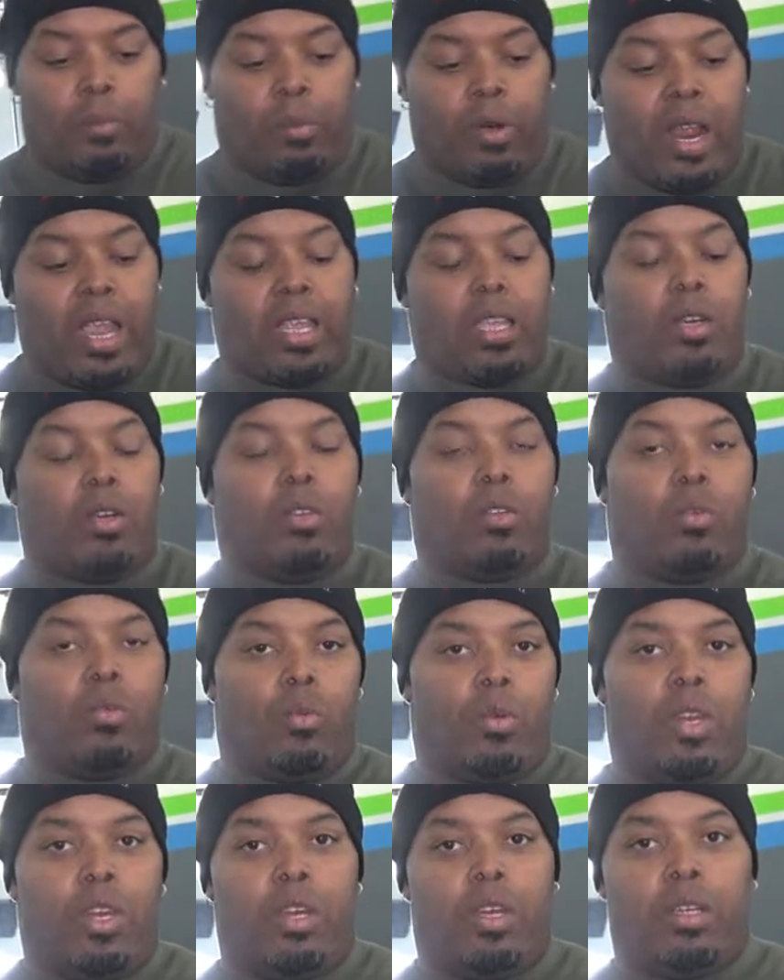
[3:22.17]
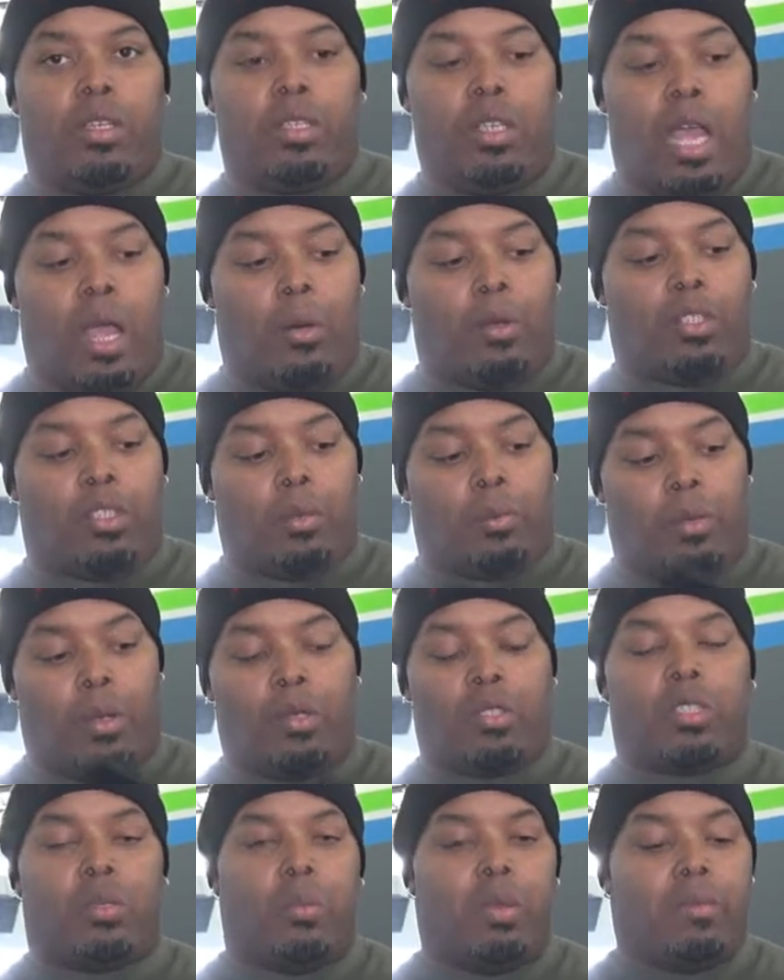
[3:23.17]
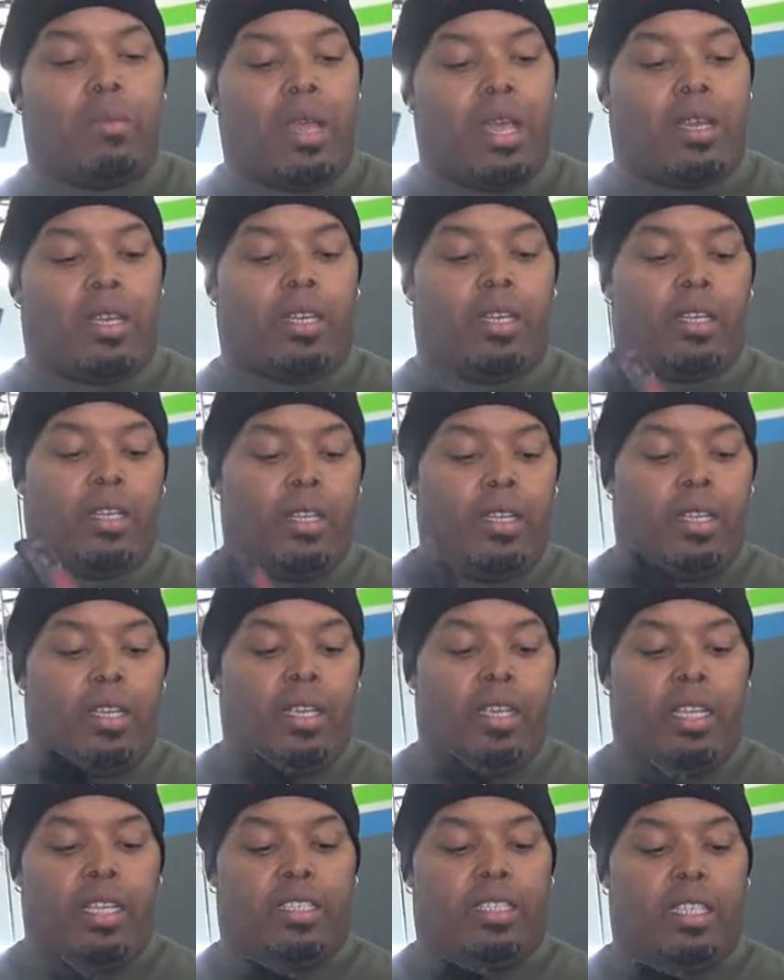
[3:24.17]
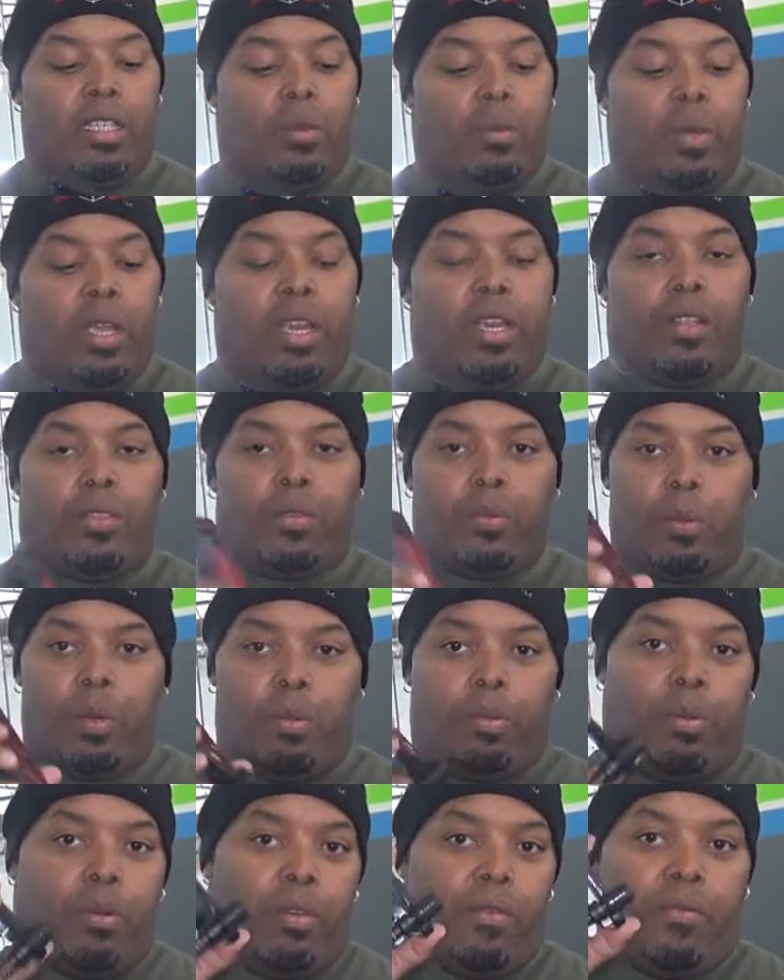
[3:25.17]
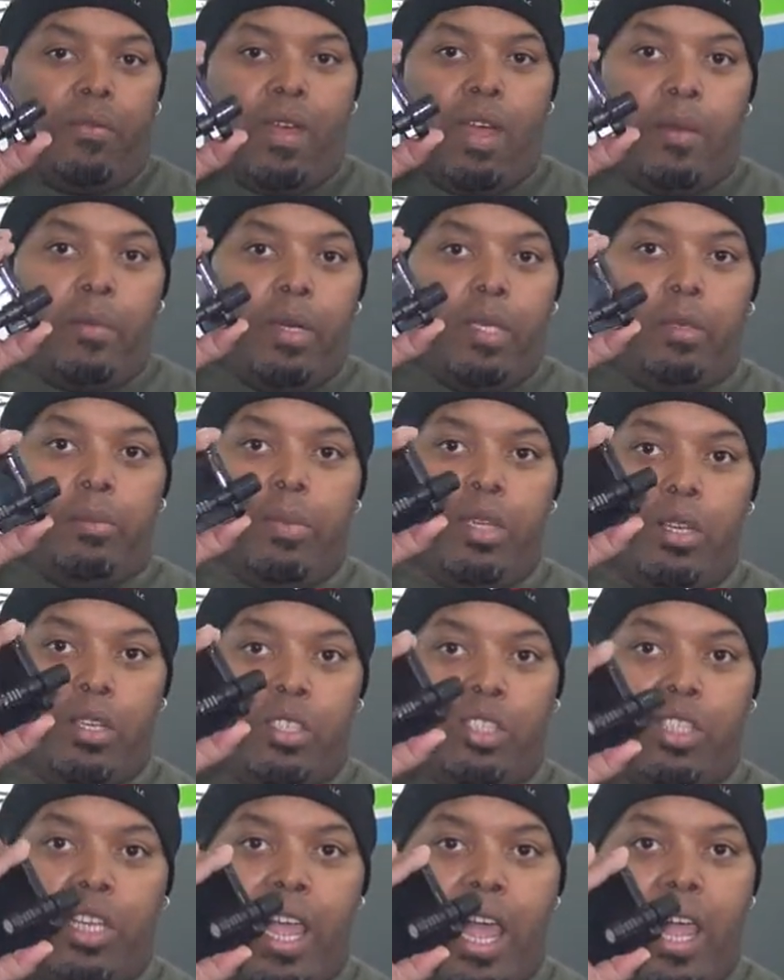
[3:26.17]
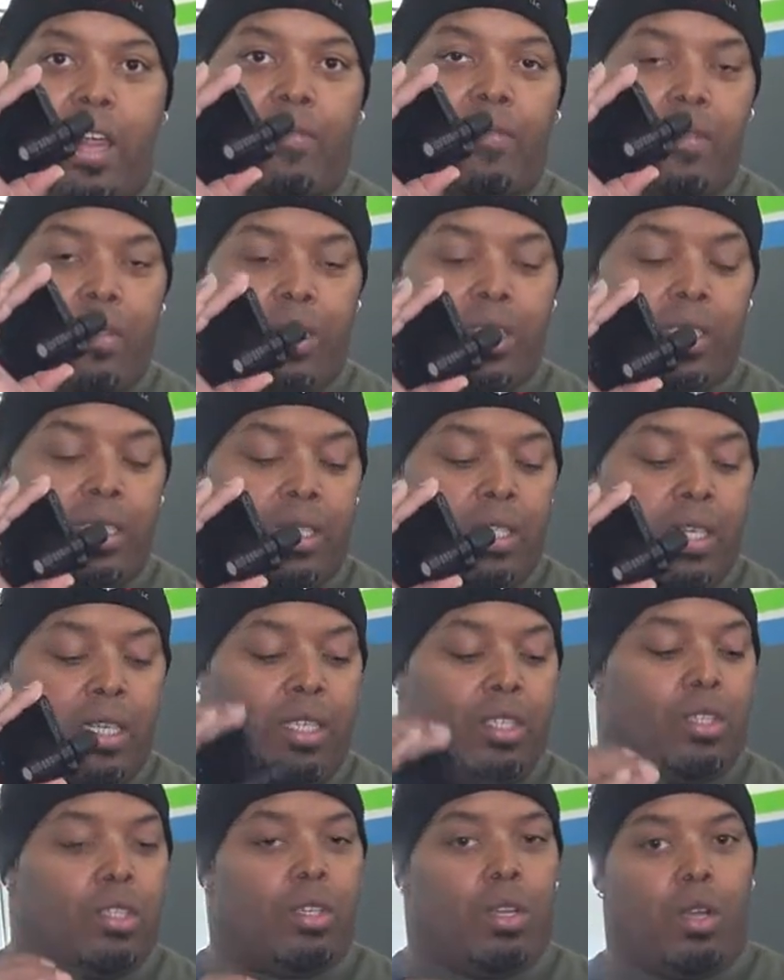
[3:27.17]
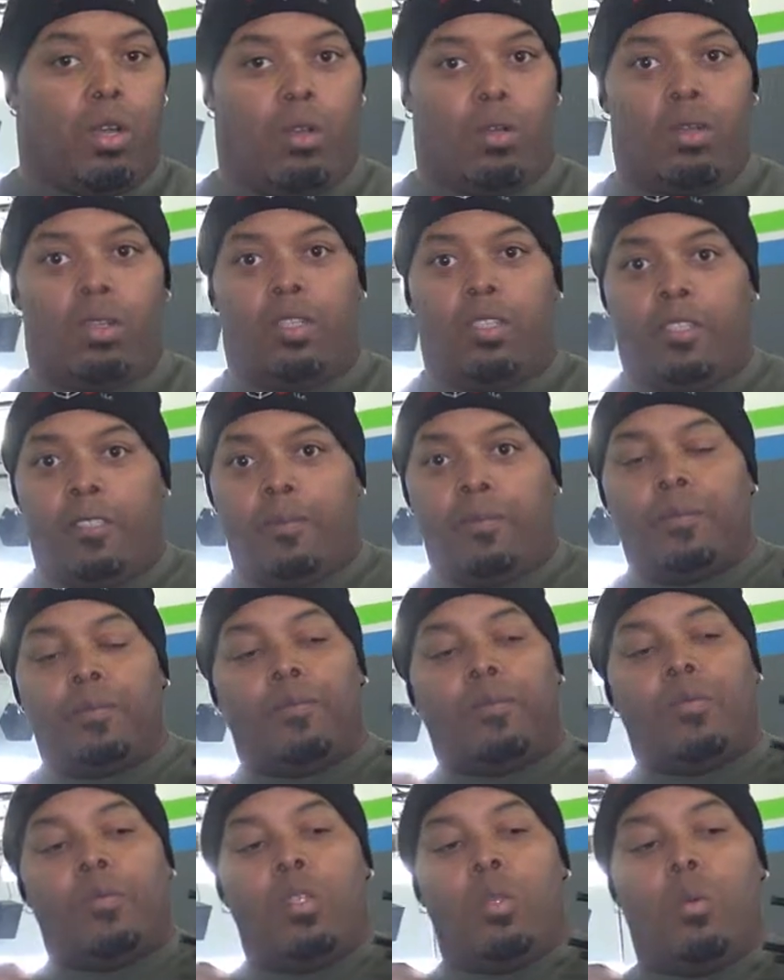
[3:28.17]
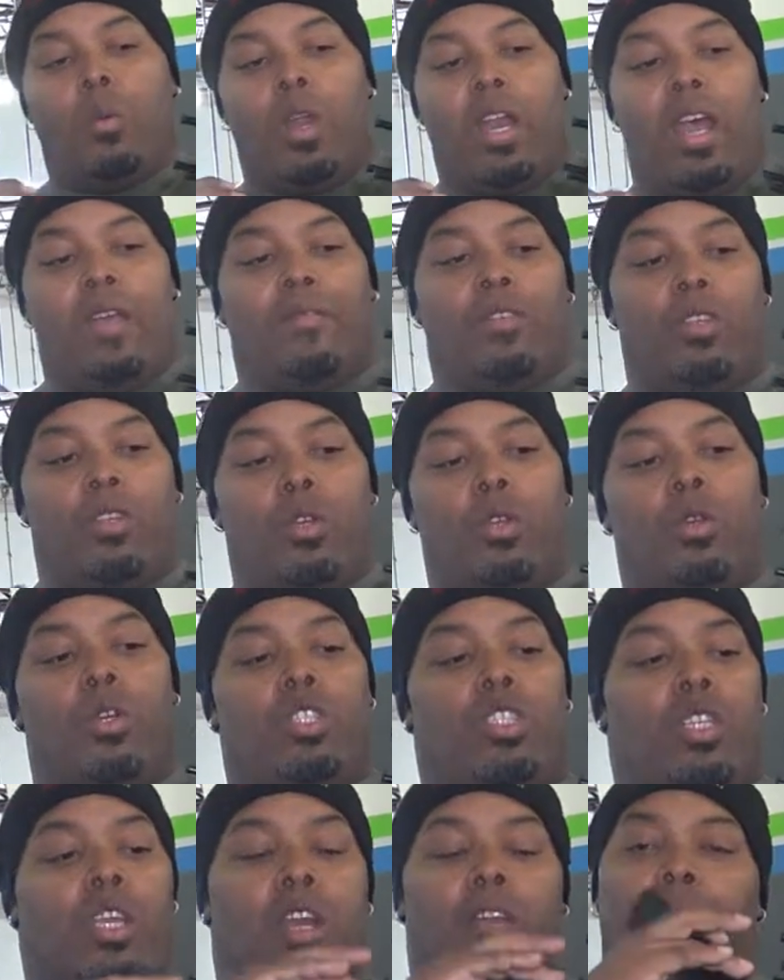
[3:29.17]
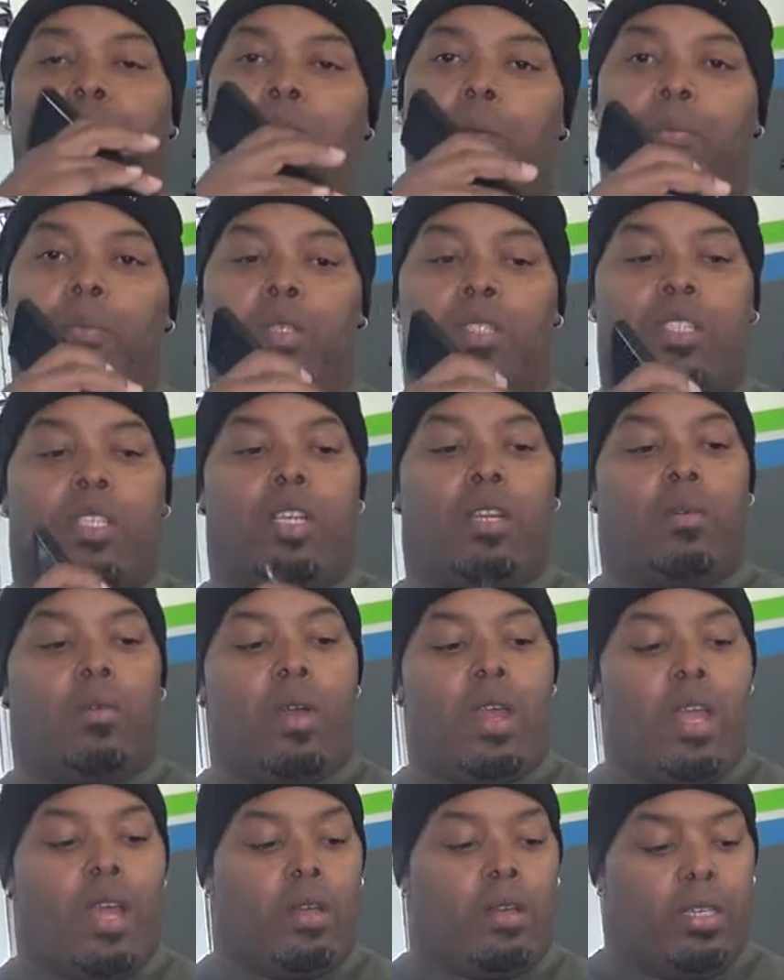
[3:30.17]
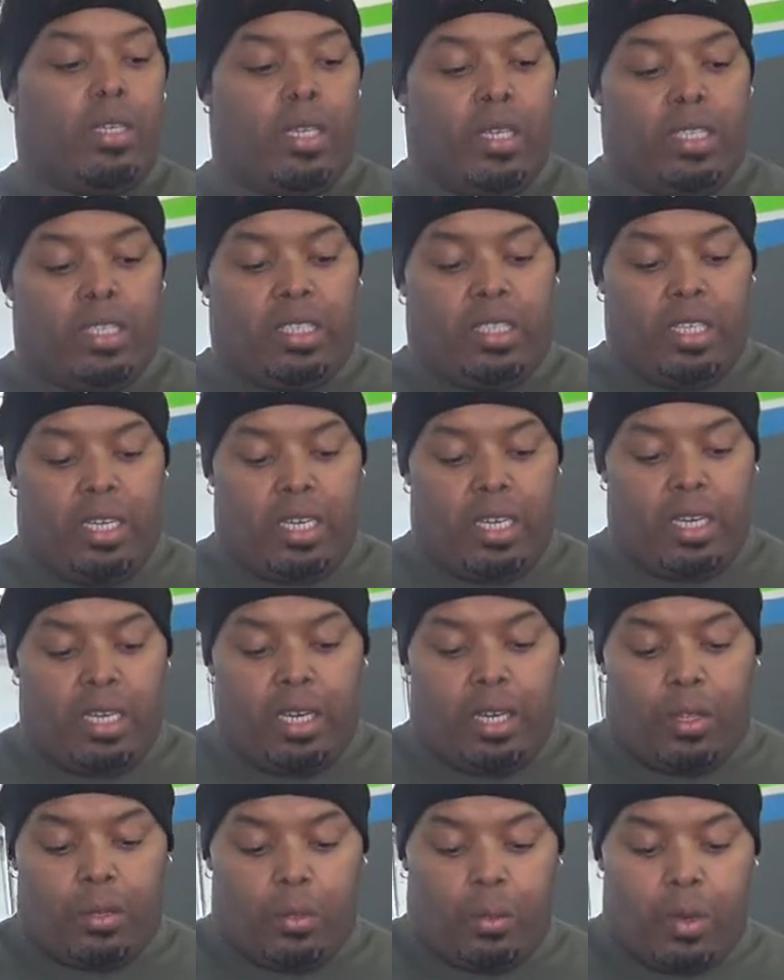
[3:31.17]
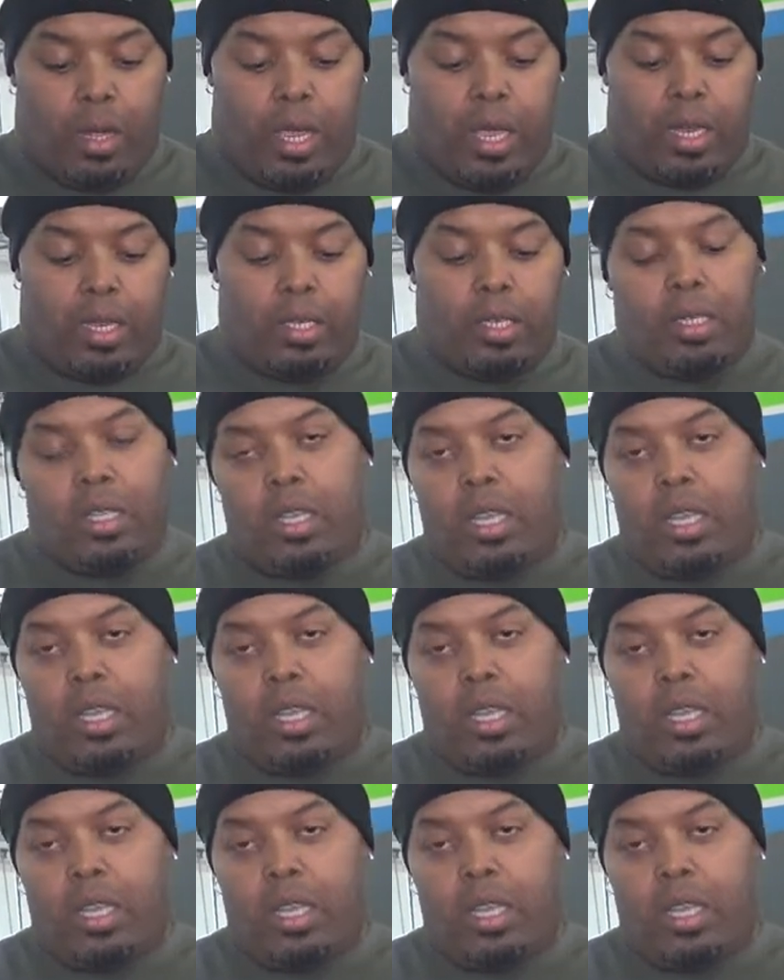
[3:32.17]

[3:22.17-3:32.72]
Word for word: bracket on the rear, how it's supposed to be mounted, it's in the way of the 3.5 millimeter jack for this thing. So what I have to do is you got to flip this thing around and sit it in the other way.